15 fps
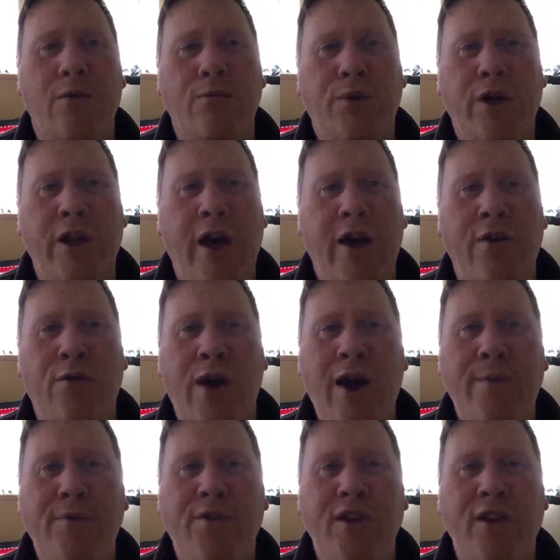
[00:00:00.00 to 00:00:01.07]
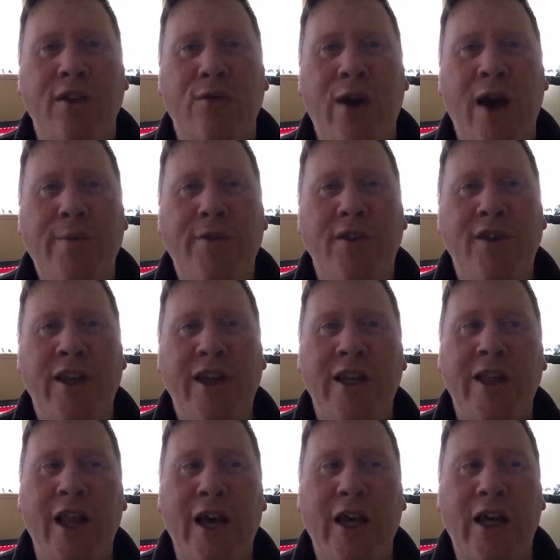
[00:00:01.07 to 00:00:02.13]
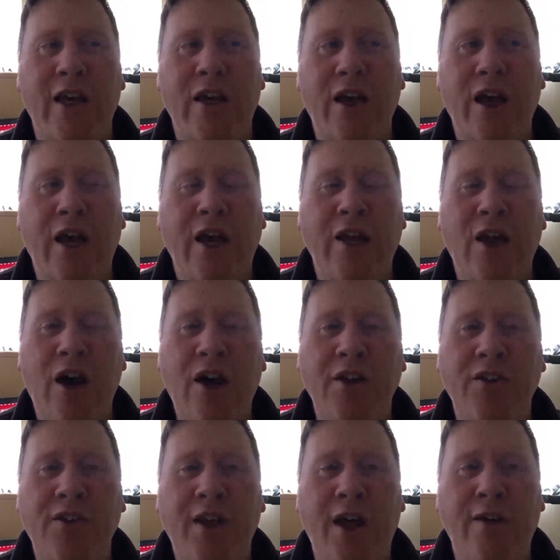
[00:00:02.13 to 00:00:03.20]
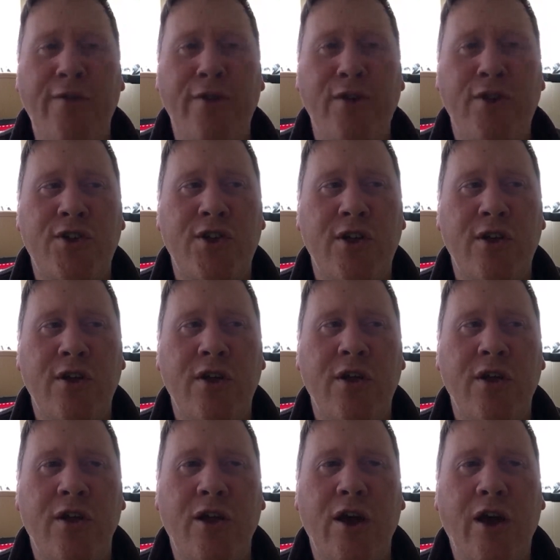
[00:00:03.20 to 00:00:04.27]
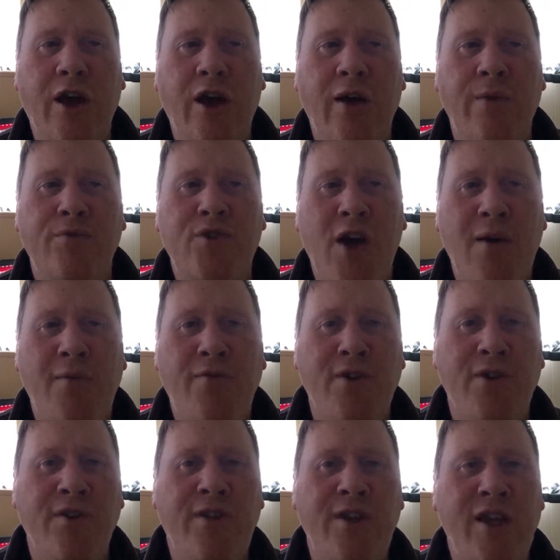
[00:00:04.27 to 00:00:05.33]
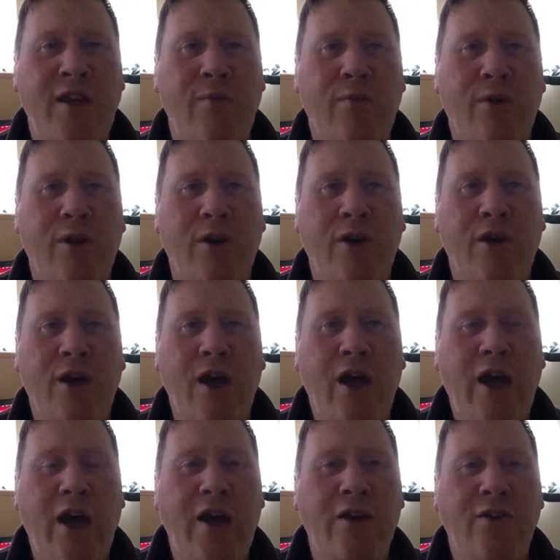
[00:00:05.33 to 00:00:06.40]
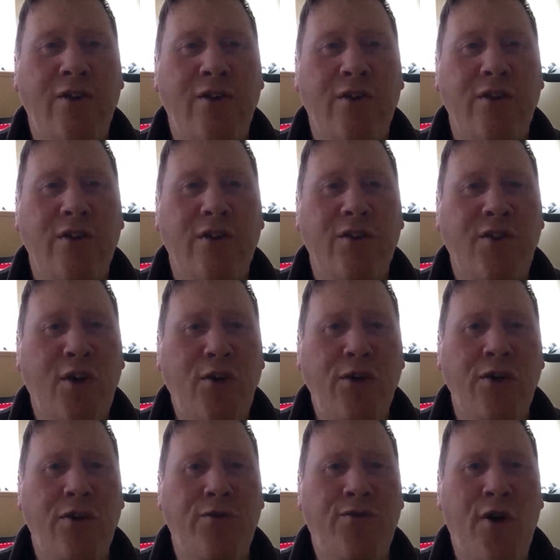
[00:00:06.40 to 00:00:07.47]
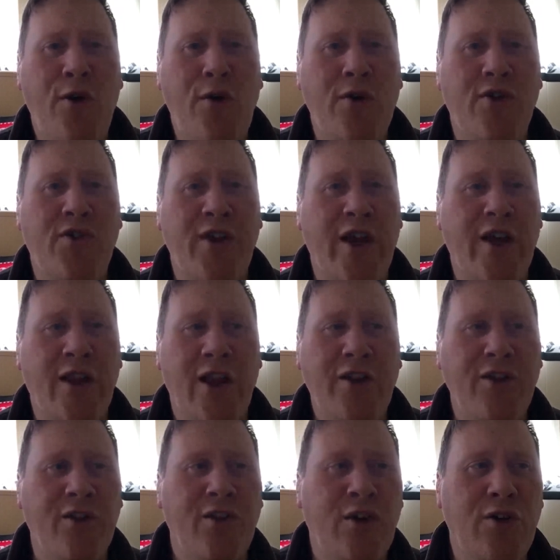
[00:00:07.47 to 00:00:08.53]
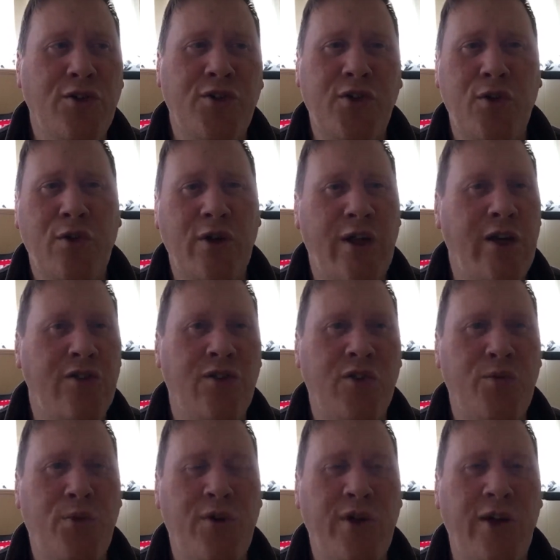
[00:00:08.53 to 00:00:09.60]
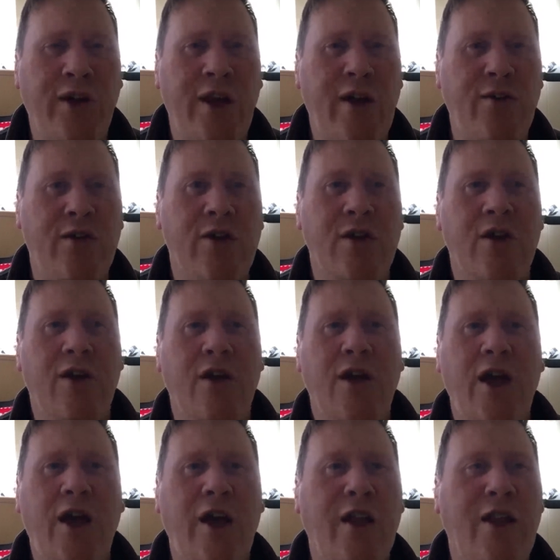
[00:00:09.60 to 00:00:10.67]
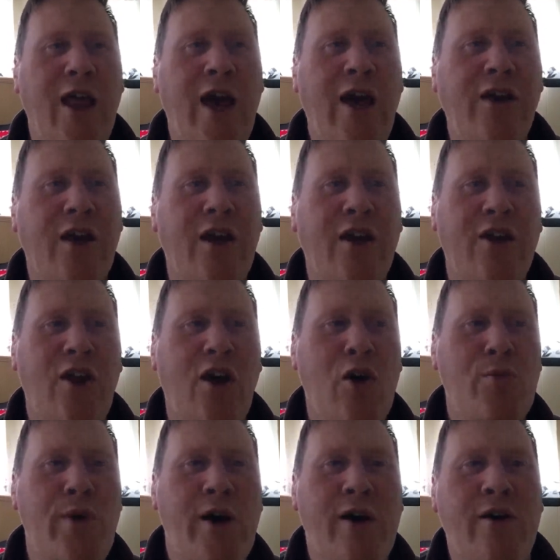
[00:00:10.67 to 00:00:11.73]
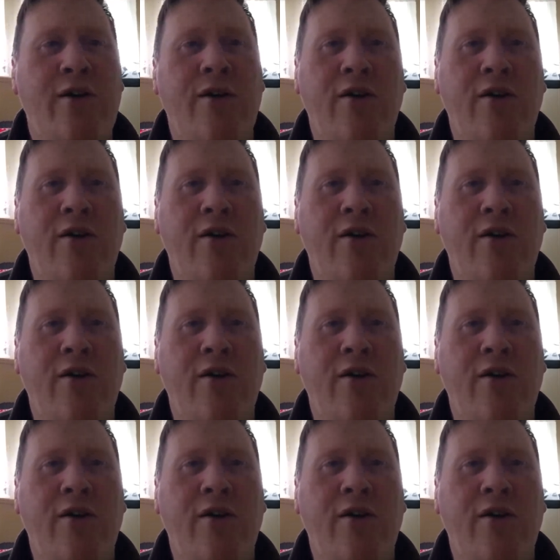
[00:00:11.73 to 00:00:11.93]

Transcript: But Ramsey did like an unselfish job for the team, and so did the forwards, like London Old School had just pointed out. Laka and Oba,